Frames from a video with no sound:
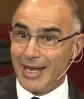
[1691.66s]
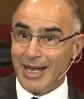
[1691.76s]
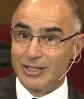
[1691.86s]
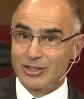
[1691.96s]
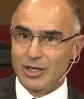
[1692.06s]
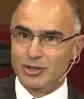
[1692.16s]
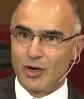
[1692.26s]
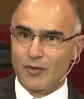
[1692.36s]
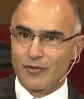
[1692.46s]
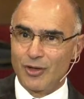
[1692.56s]
it starts
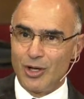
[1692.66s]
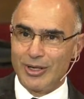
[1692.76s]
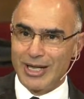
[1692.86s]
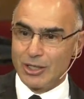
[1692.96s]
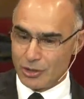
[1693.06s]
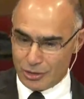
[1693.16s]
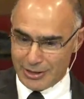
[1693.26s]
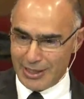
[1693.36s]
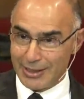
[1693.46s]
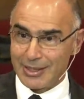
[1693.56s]
overflowing. And you're
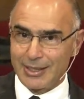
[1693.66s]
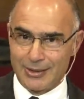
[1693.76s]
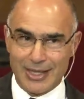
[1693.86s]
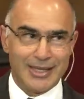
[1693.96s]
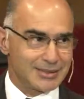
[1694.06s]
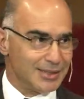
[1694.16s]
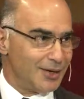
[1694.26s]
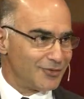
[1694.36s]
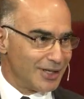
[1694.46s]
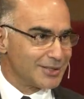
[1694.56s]
looking, it's like, okay, that's
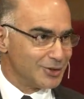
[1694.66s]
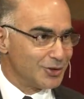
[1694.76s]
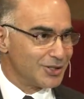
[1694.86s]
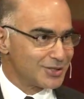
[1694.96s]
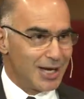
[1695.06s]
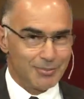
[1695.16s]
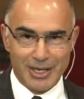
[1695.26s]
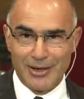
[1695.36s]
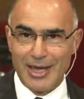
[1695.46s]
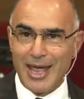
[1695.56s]
enough. That's enough. You can stop
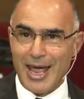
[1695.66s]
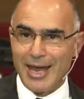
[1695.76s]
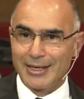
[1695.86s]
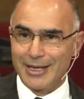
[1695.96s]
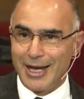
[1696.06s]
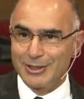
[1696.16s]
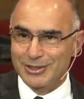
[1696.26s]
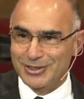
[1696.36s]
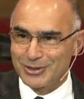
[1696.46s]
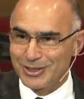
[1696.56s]
now. And God
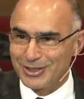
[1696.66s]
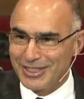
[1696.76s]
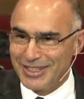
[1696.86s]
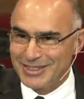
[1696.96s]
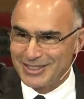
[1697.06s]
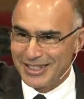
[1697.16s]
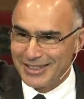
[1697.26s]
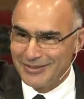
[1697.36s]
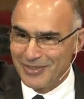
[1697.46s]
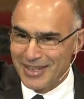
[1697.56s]
just sort of leans
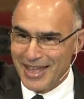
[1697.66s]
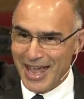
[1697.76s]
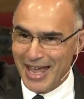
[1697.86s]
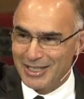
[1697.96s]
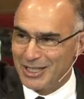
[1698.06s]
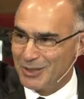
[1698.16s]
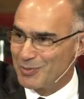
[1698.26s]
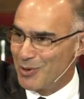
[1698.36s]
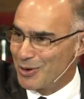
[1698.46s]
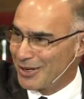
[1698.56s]
in and keeps
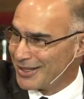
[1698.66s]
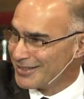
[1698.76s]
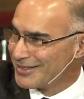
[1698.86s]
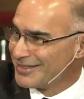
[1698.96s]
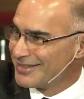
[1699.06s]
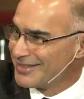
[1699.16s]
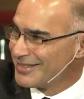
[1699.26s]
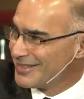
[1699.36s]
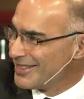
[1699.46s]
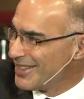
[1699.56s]
pouring.
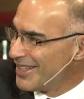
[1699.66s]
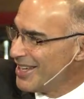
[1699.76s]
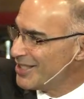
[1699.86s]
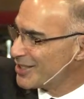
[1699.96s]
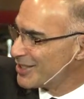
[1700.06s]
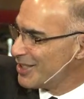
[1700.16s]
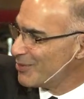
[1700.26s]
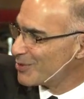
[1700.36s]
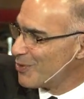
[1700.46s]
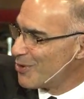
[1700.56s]
He just
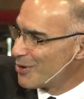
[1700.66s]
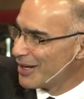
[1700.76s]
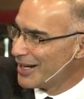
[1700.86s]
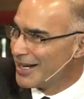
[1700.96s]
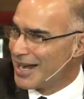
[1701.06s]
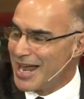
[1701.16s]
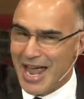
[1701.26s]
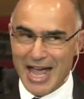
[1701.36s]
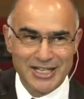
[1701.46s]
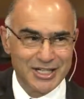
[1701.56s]
keeps pouring.
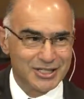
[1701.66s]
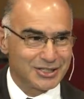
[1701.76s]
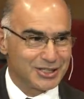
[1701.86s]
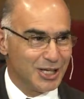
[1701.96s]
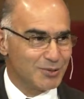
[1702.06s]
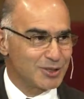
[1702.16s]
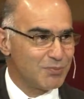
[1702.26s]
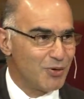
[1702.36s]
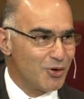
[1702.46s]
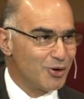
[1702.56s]
And he just keeps
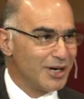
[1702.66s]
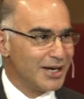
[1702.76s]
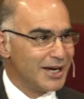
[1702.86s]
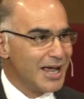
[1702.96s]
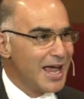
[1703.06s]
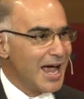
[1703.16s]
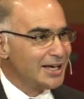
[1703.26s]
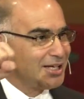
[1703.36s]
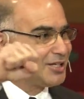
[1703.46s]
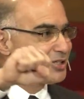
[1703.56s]
pouring. And
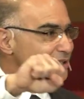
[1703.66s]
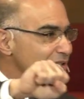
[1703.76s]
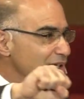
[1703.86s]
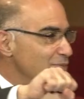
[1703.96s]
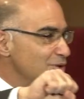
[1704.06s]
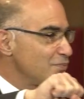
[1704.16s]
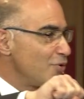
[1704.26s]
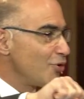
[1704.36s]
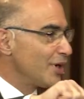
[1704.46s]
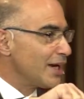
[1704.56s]
he just keeps
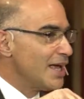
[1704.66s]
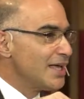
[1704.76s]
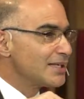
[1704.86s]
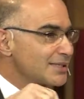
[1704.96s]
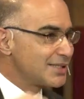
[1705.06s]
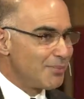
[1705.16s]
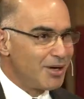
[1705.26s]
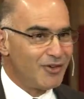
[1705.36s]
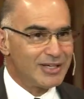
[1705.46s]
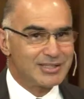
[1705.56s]
pouring. Some
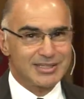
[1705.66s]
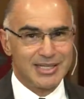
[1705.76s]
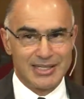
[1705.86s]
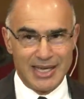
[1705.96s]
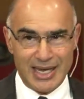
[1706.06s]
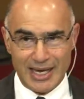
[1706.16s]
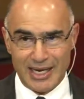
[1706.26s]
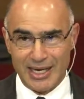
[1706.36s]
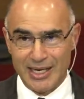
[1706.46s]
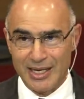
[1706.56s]
of us
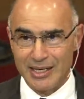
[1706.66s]
today,